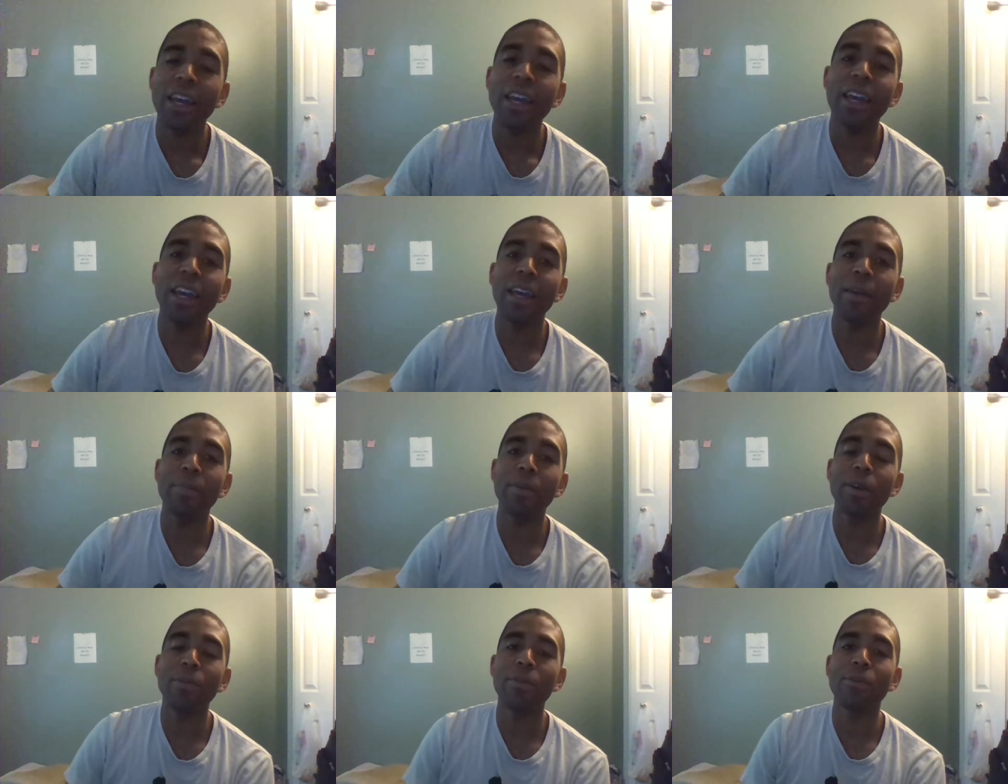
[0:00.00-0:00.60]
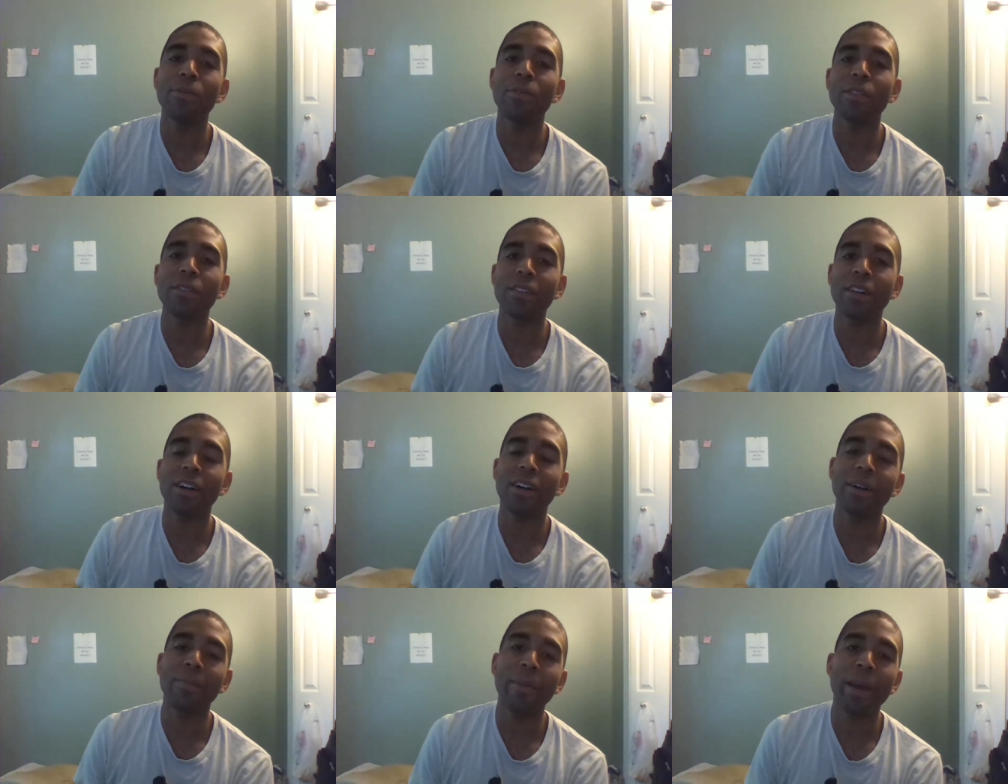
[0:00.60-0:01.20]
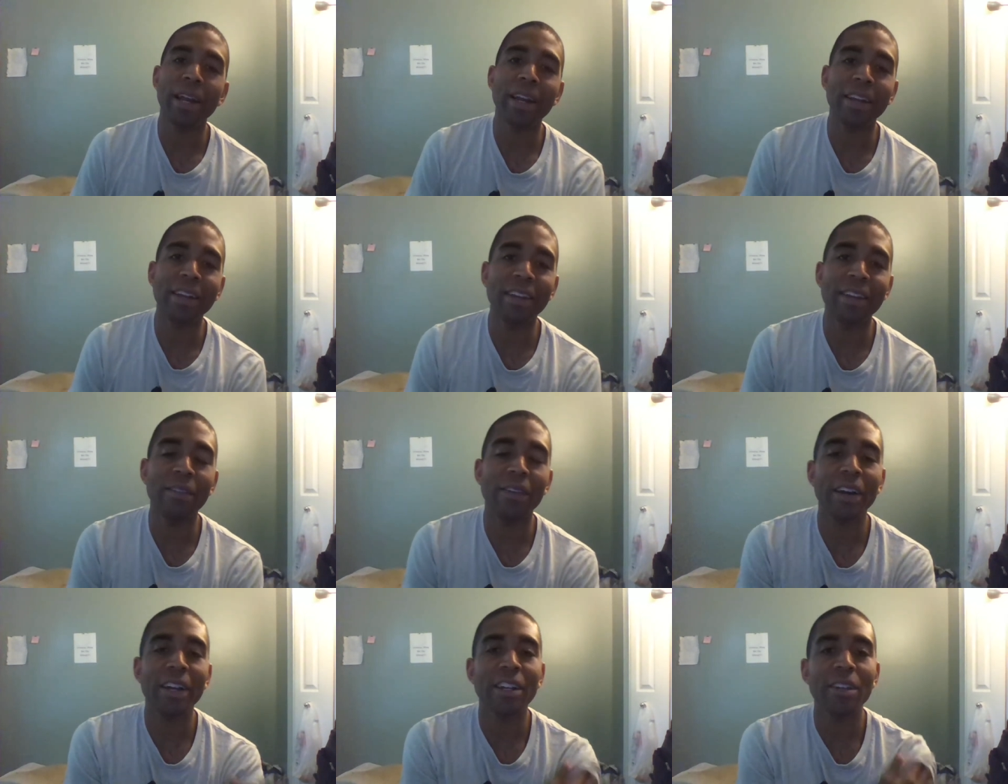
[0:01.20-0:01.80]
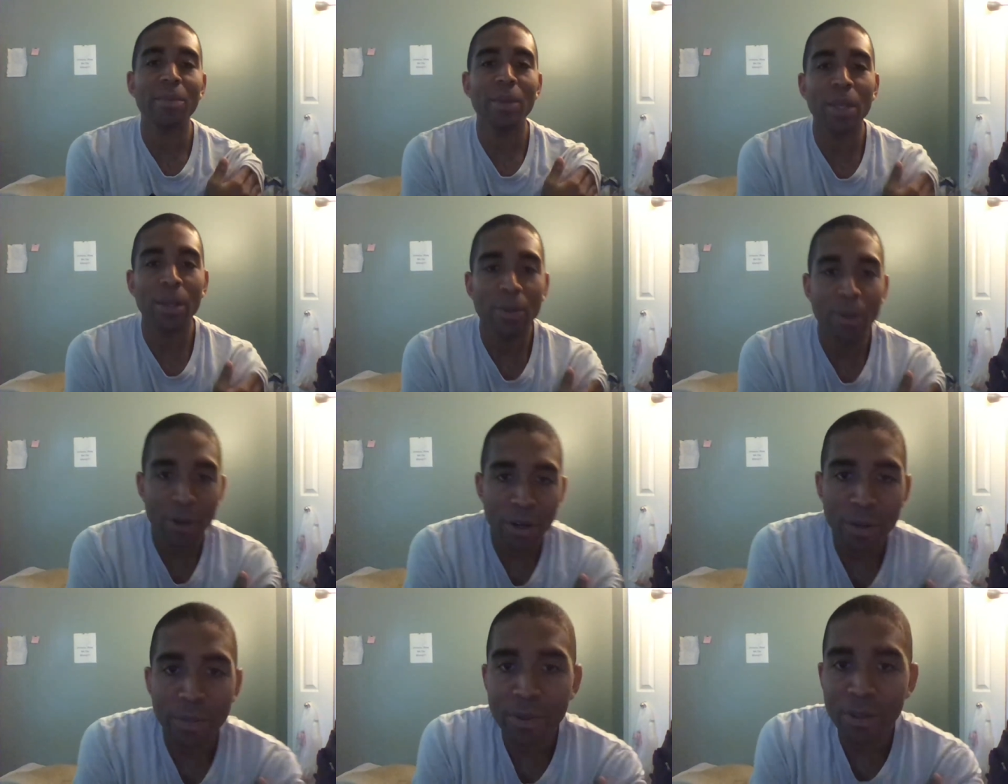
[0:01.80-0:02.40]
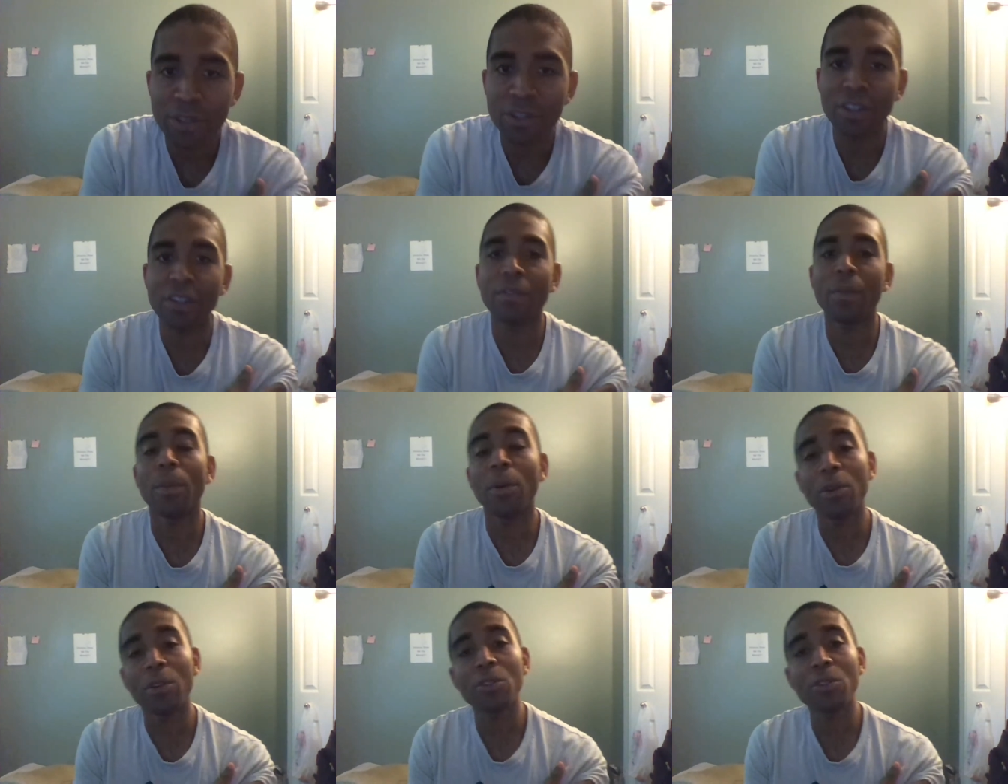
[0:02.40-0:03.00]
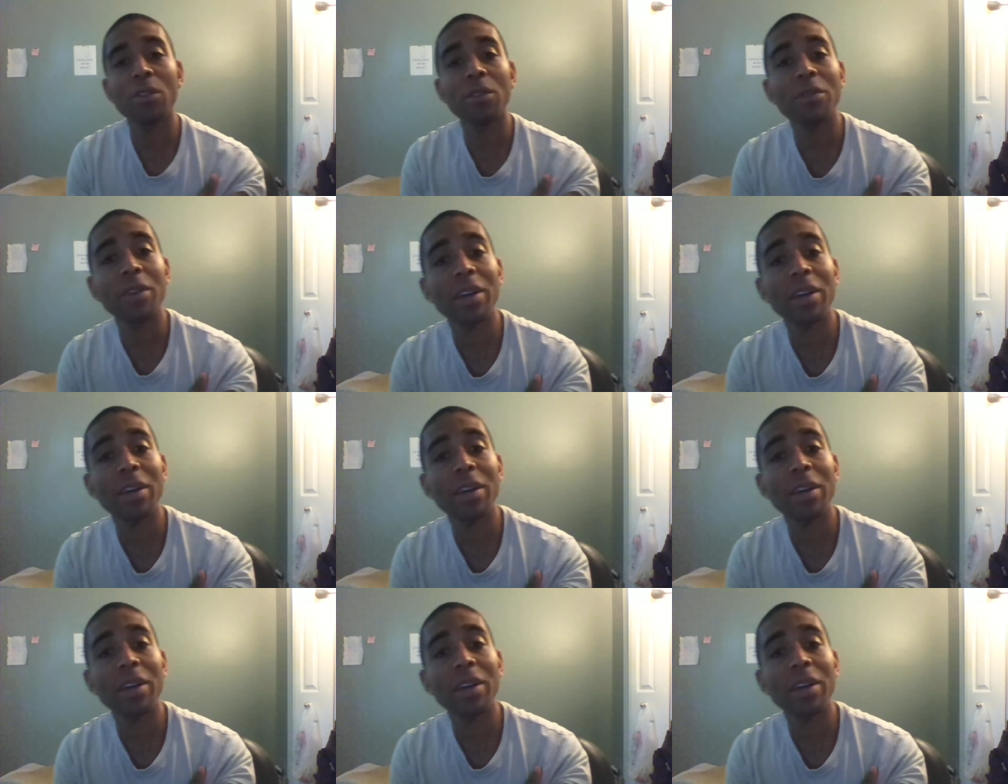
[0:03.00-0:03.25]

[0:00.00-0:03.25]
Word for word: Hey people, what's up? Matty D by DB, where we help you achieve emotional,